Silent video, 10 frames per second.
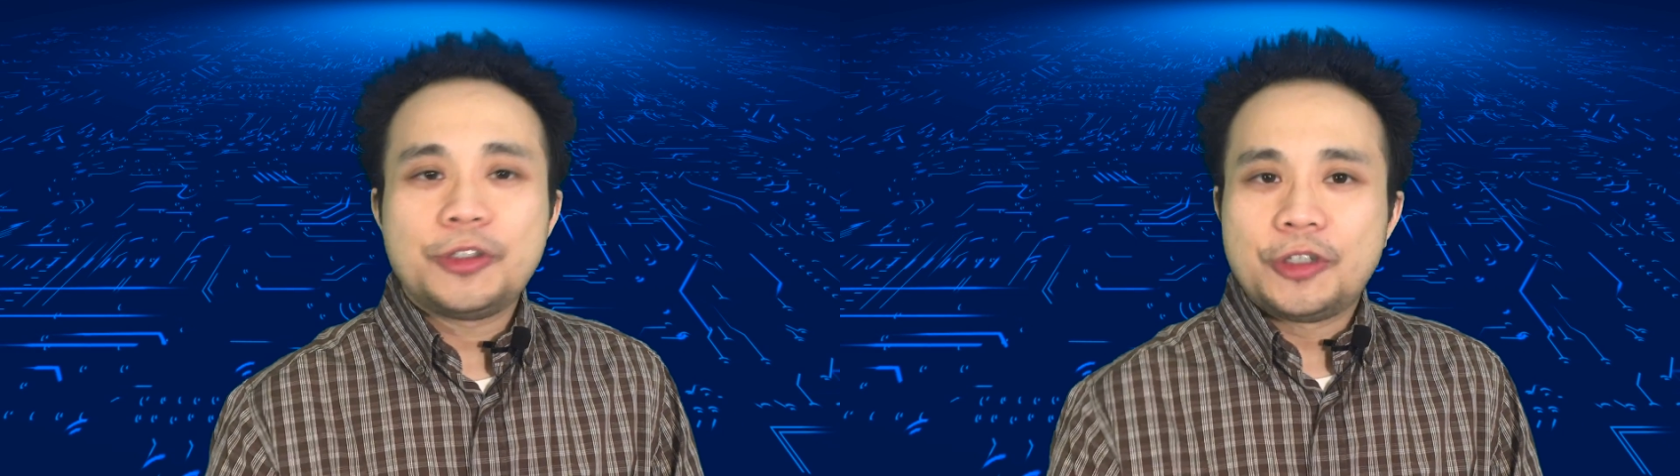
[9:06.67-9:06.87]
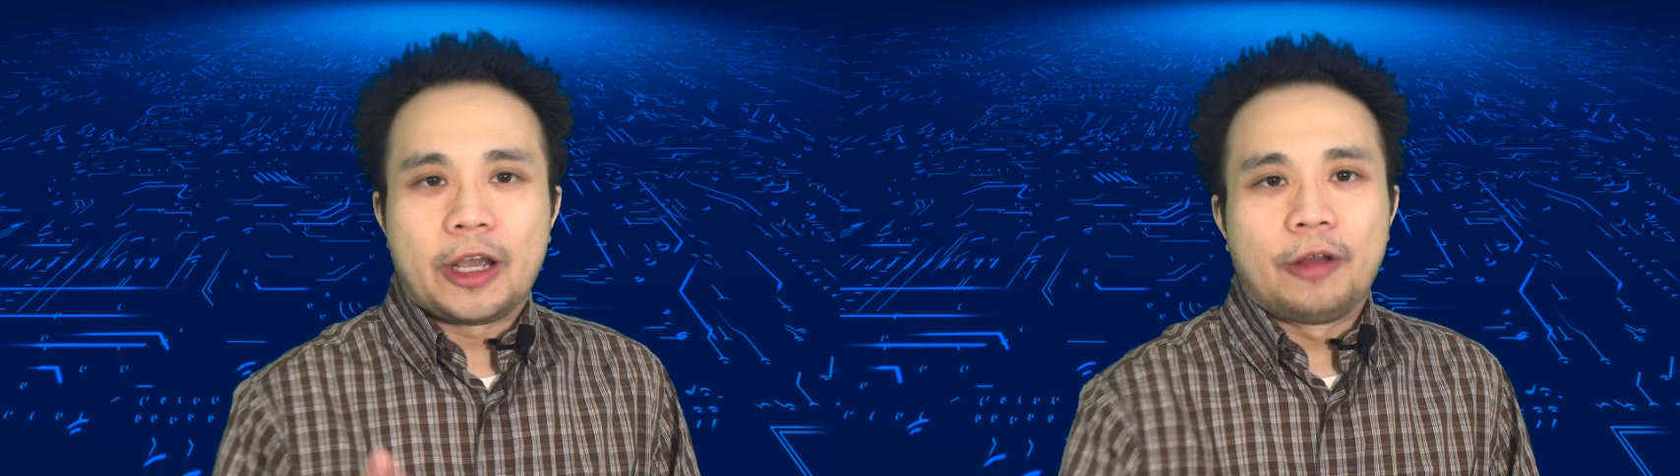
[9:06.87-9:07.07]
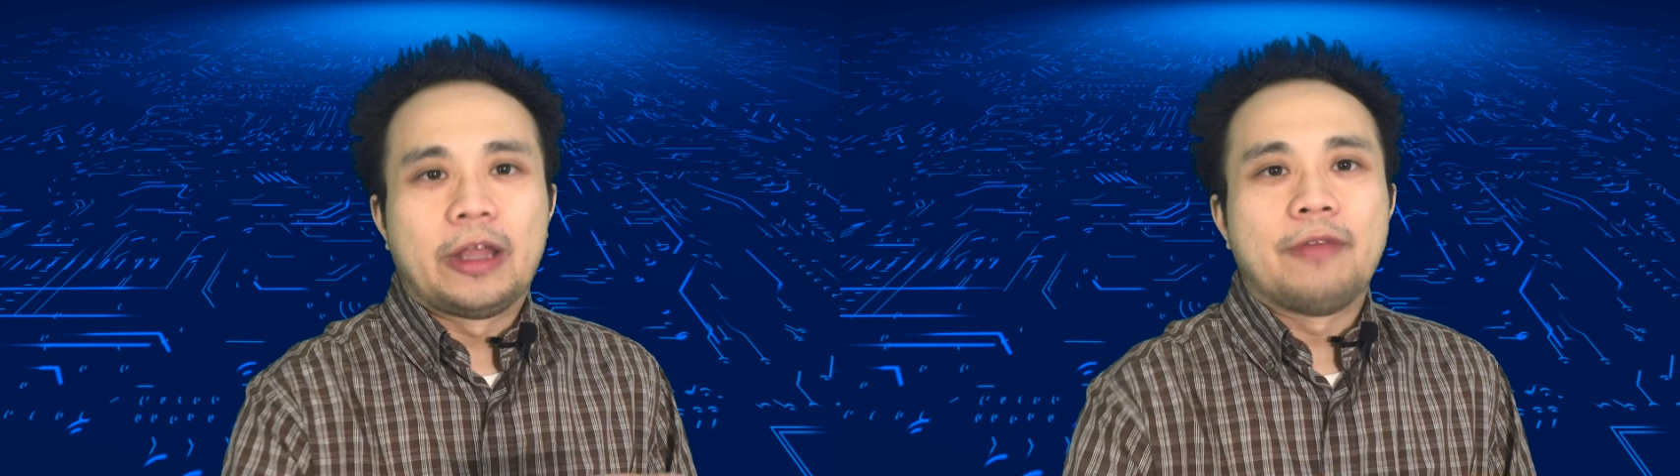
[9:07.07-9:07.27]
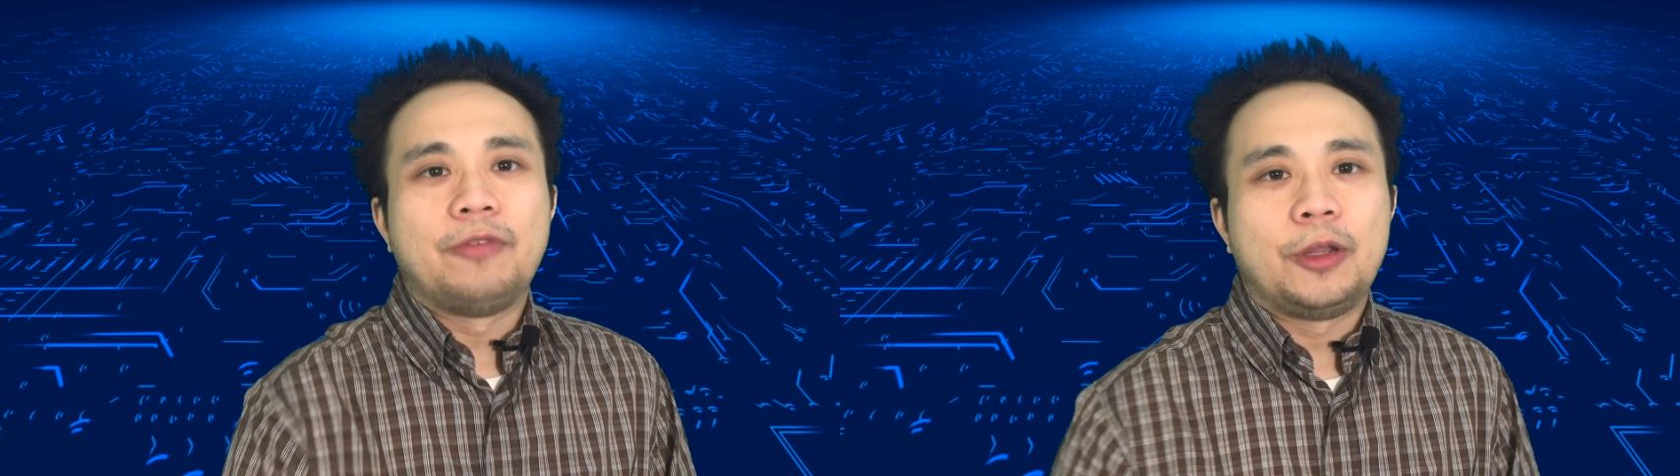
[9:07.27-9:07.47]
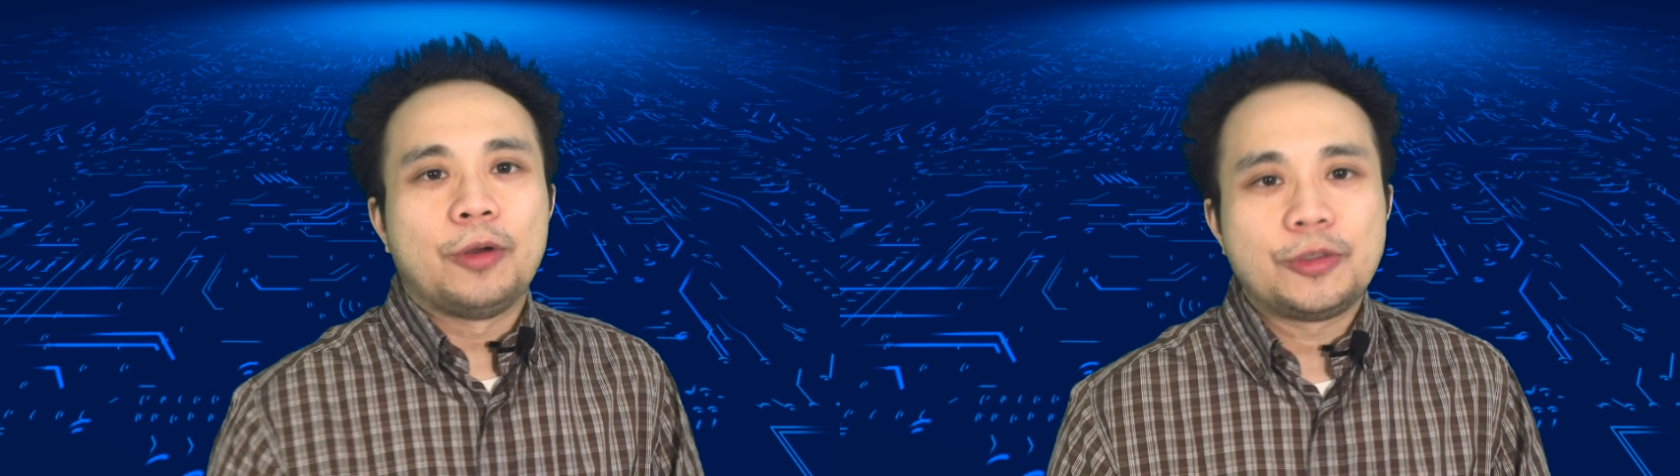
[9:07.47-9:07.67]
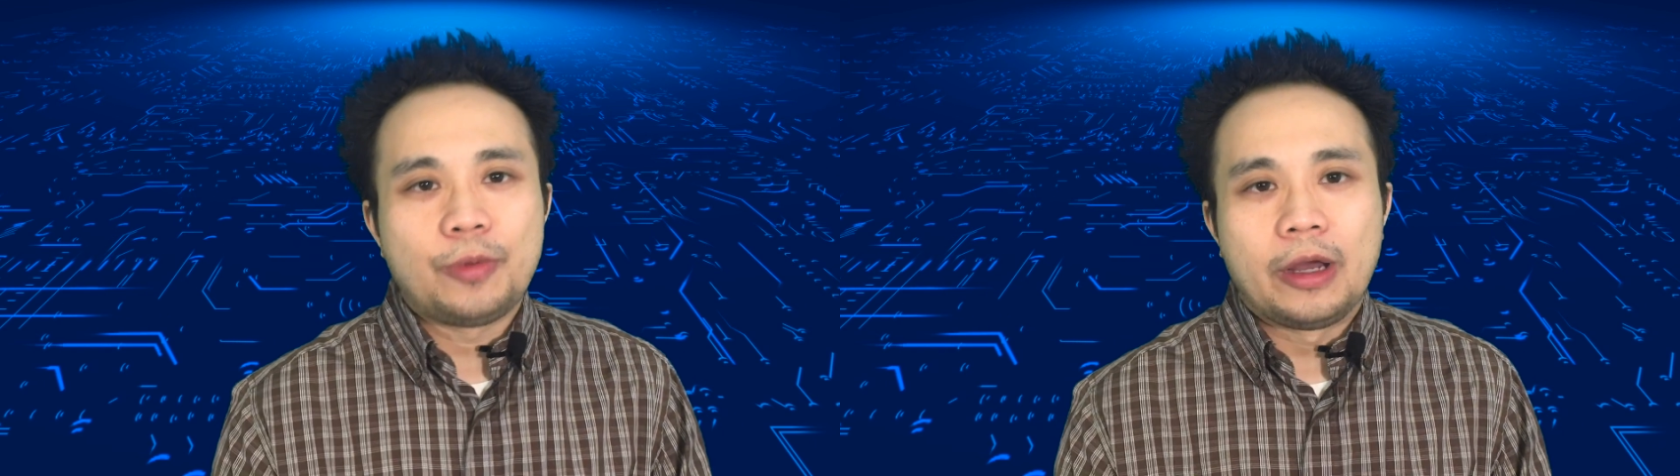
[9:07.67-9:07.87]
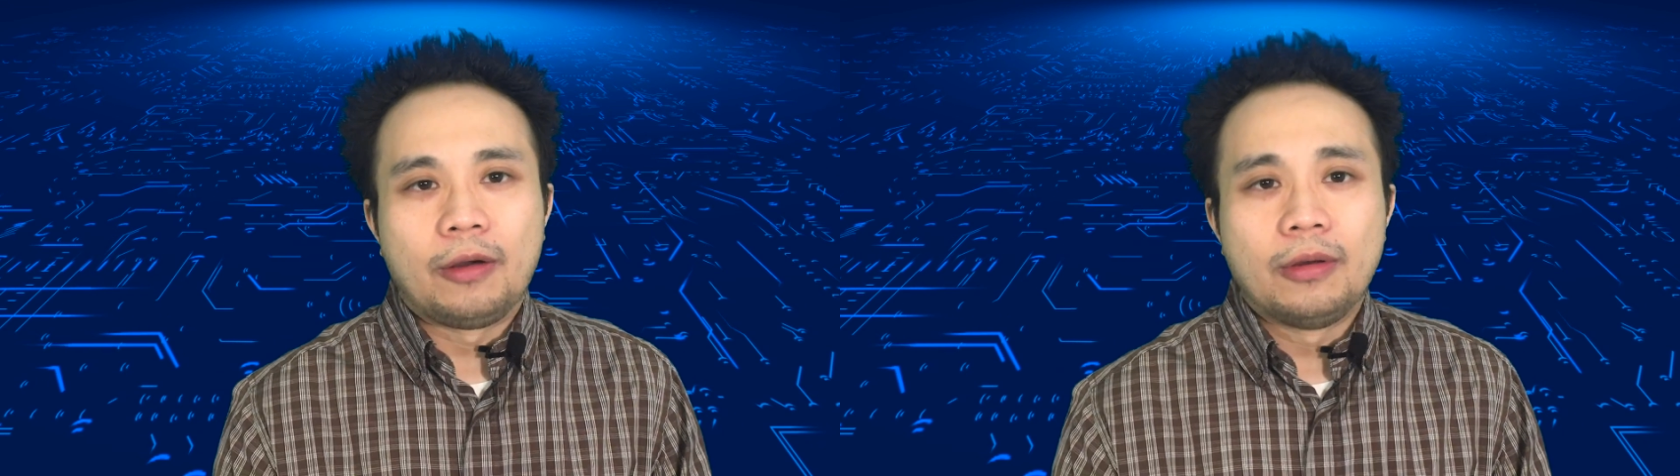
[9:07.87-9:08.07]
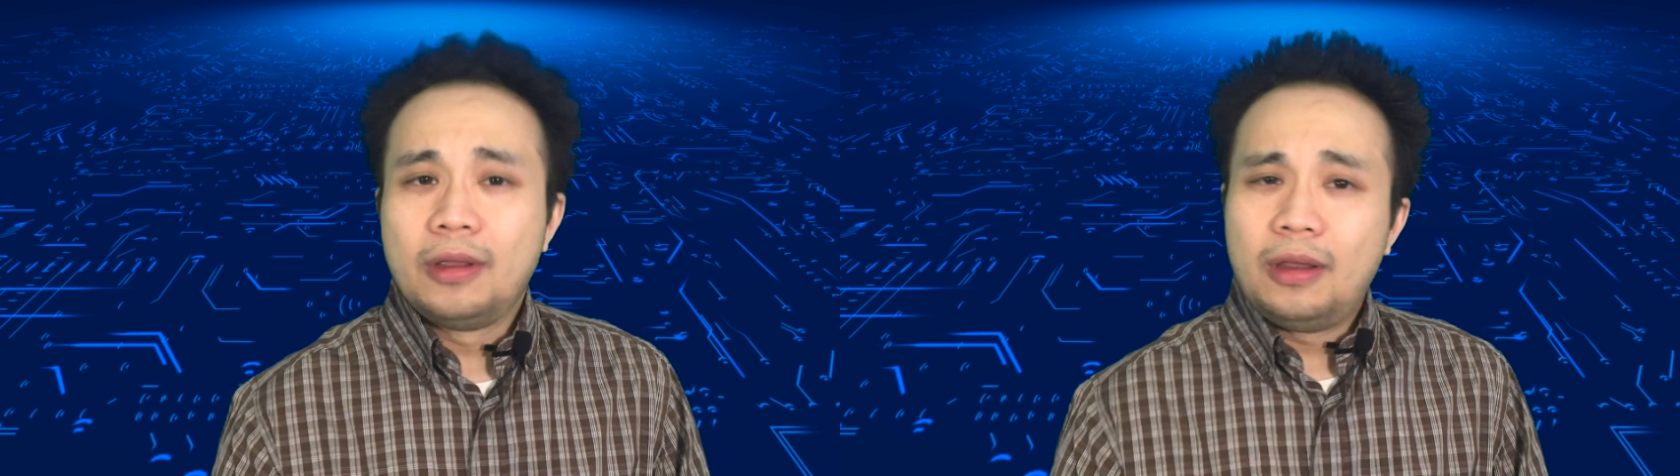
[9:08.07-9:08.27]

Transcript: check out that video as well.